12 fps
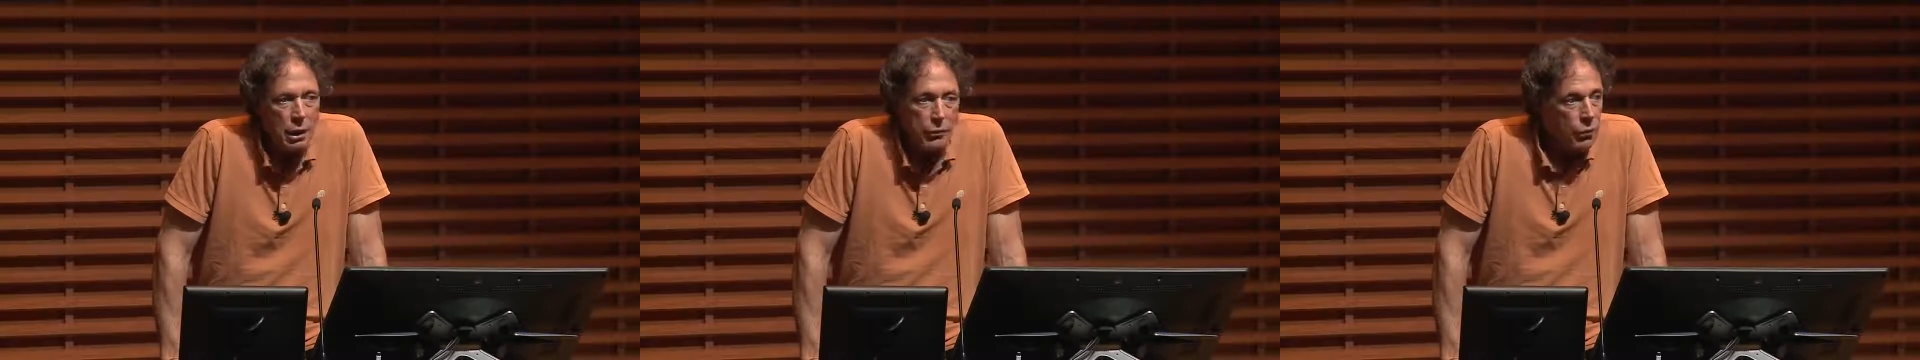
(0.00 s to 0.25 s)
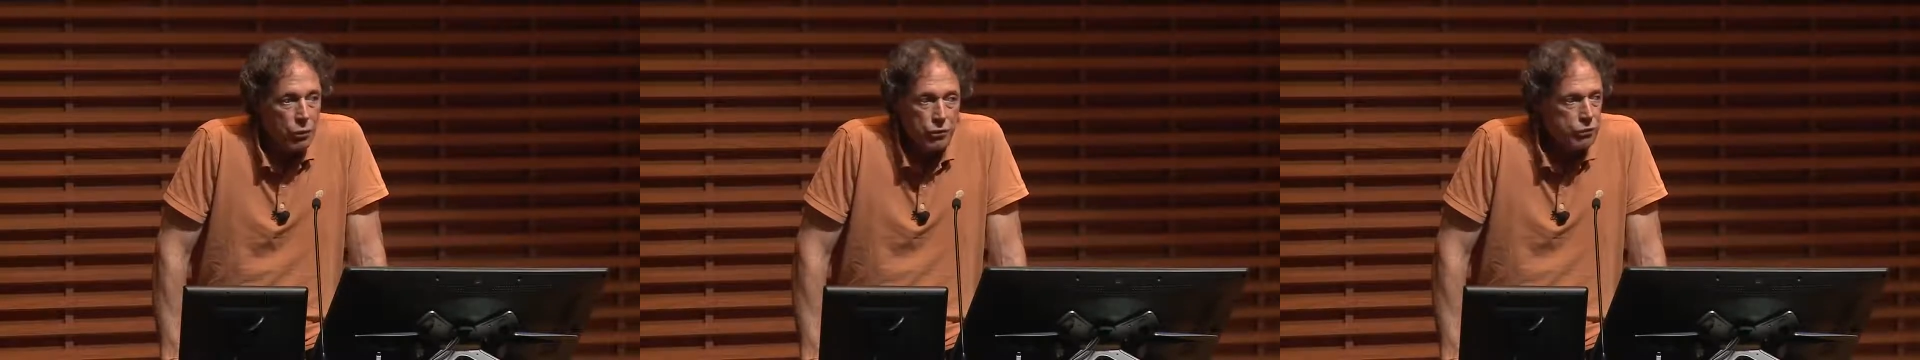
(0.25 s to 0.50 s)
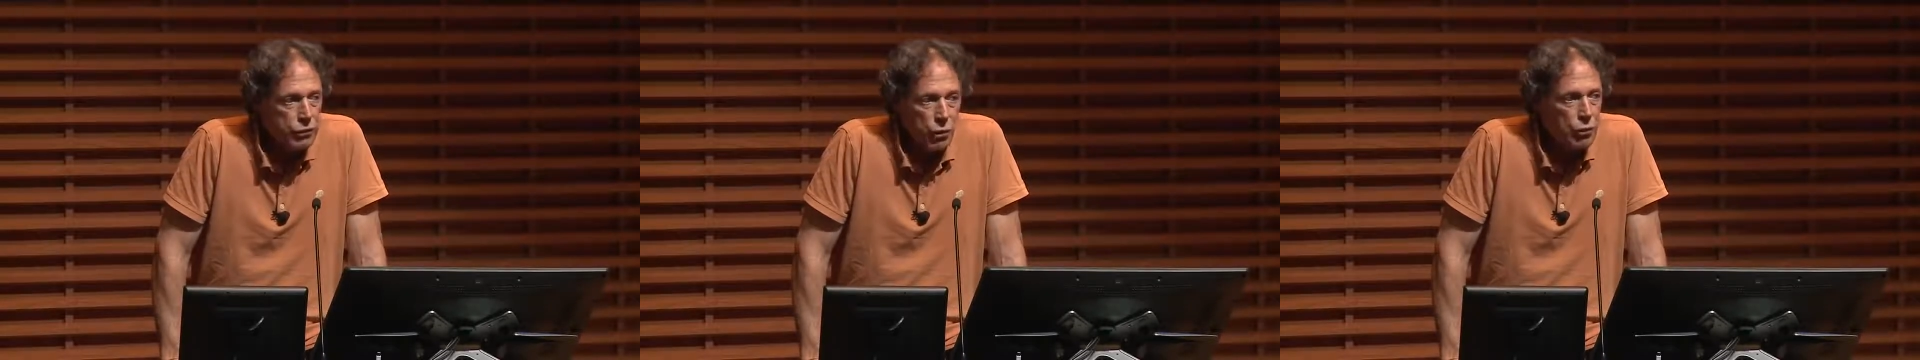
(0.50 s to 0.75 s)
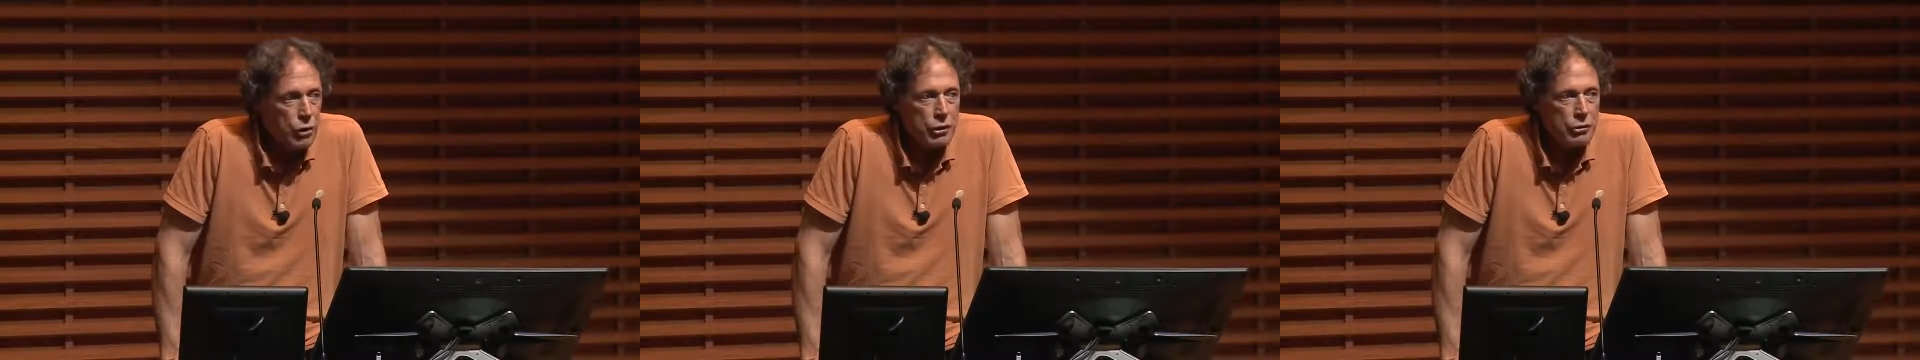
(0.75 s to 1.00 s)
those
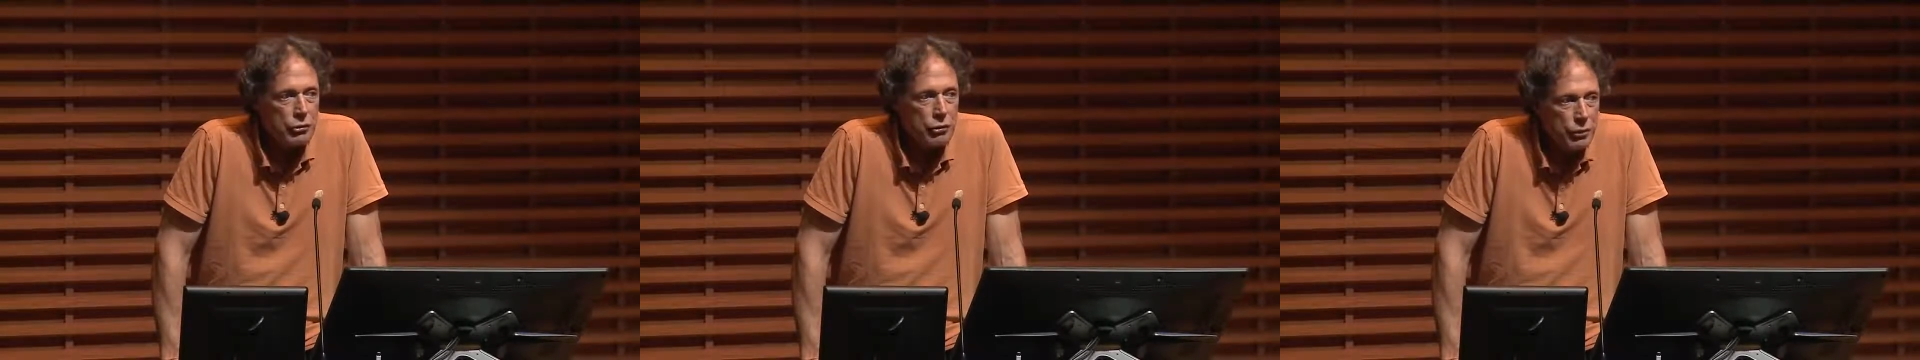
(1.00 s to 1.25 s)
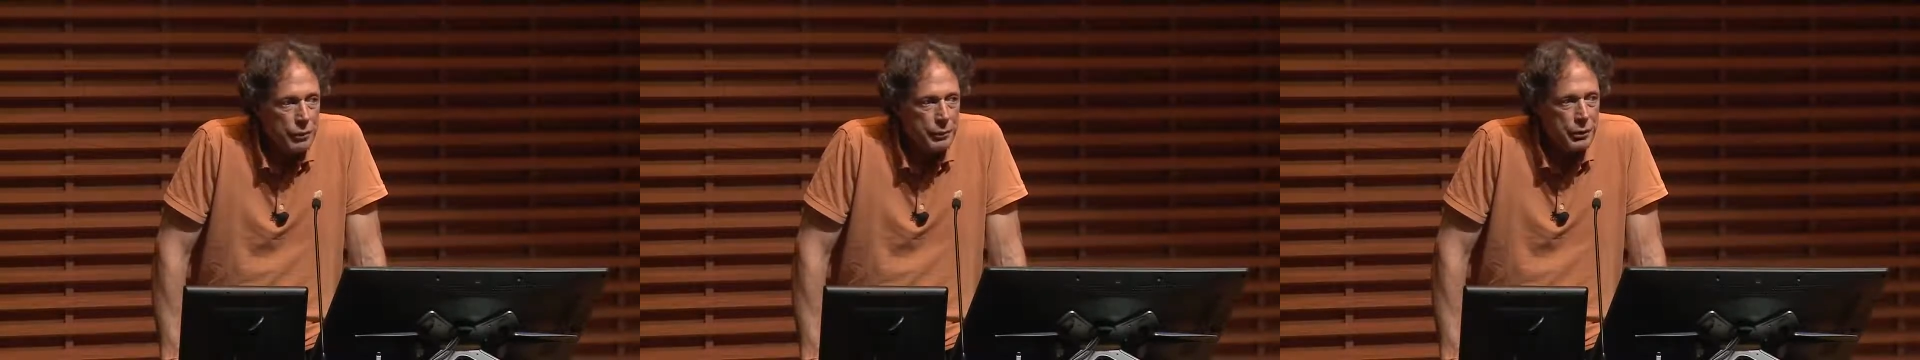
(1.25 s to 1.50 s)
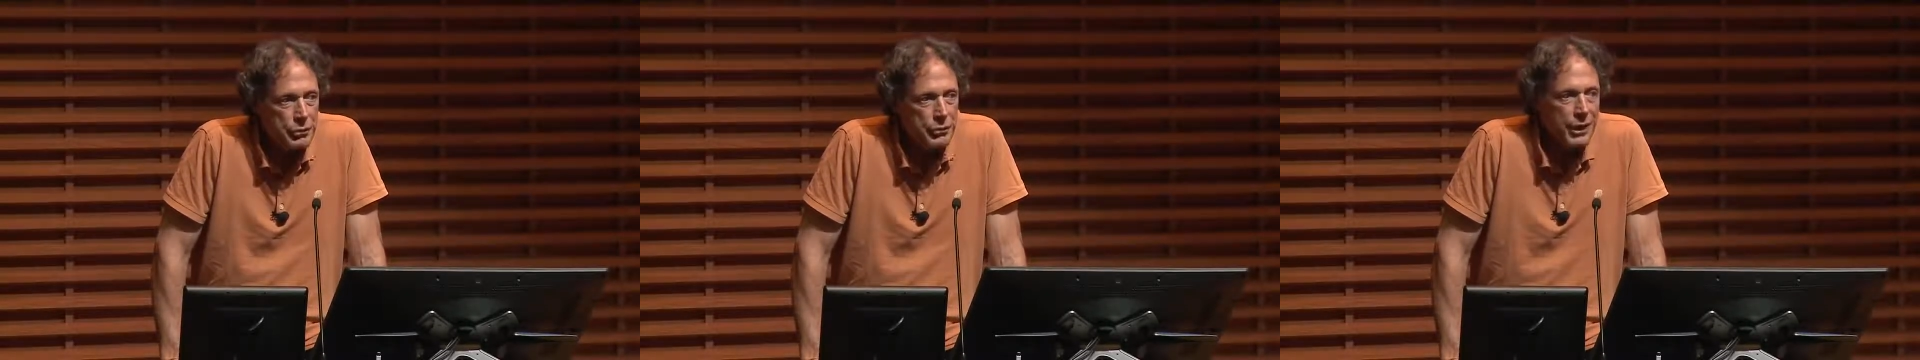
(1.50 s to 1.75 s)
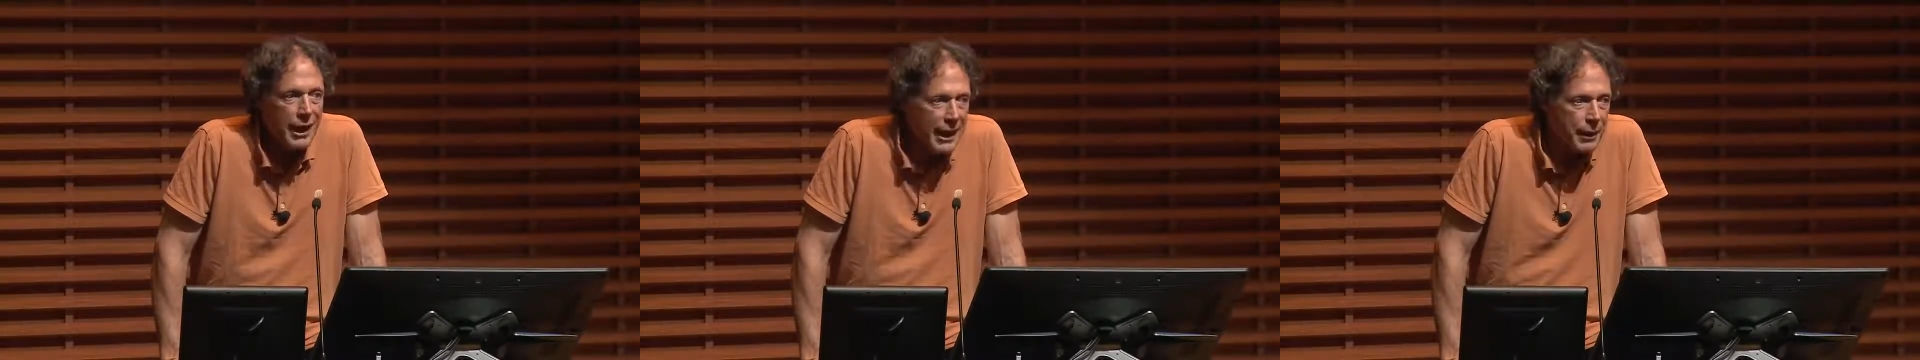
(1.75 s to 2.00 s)
don't contribute
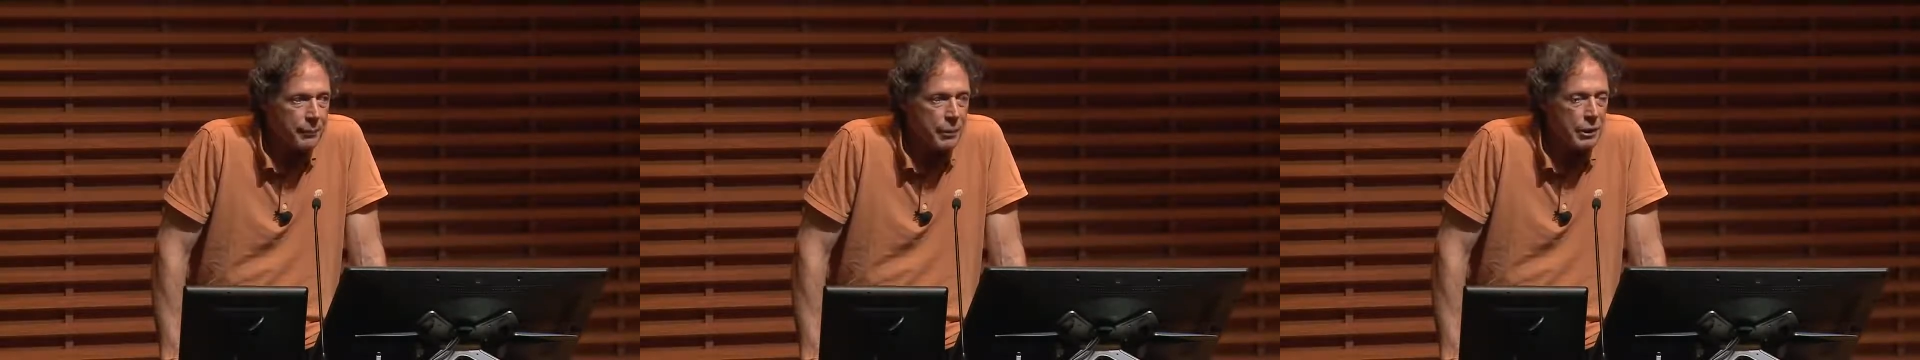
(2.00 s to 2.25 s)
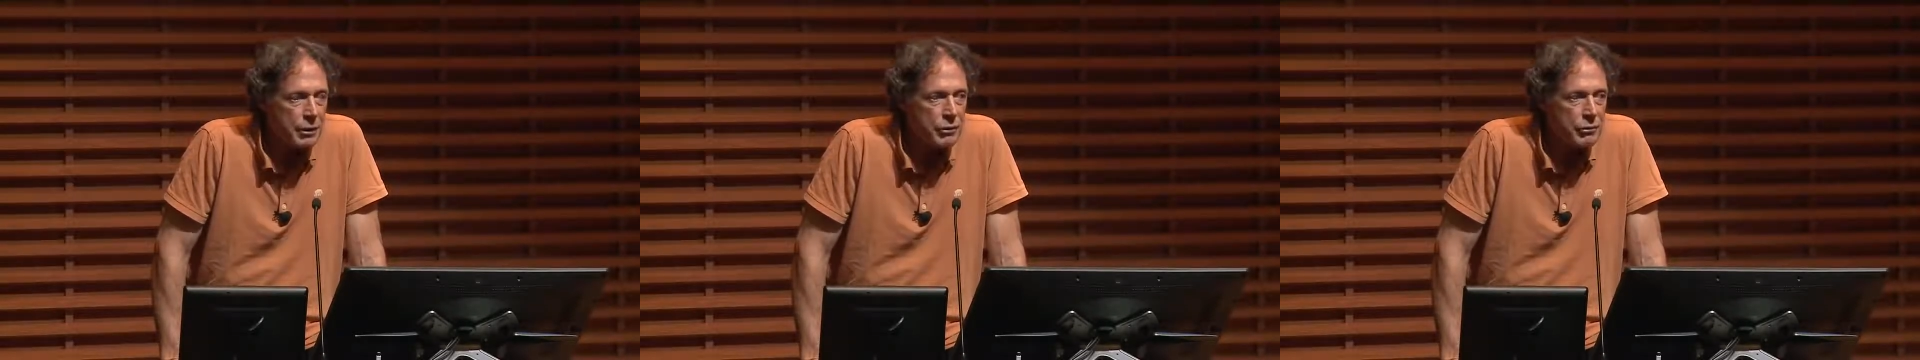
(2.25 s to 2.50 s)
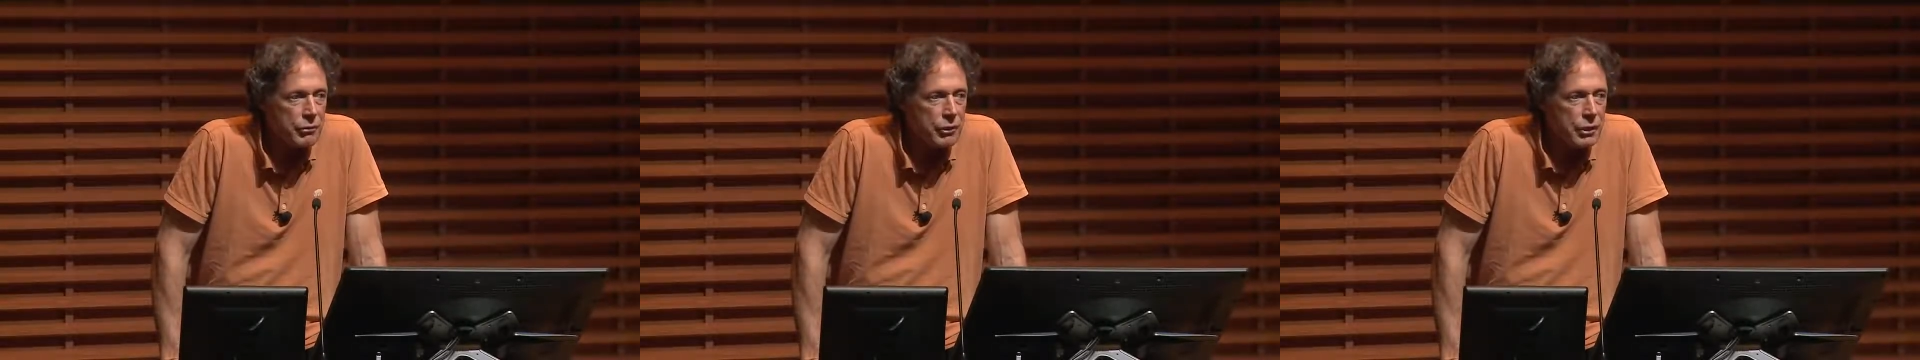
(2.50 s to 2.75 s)
to happiness.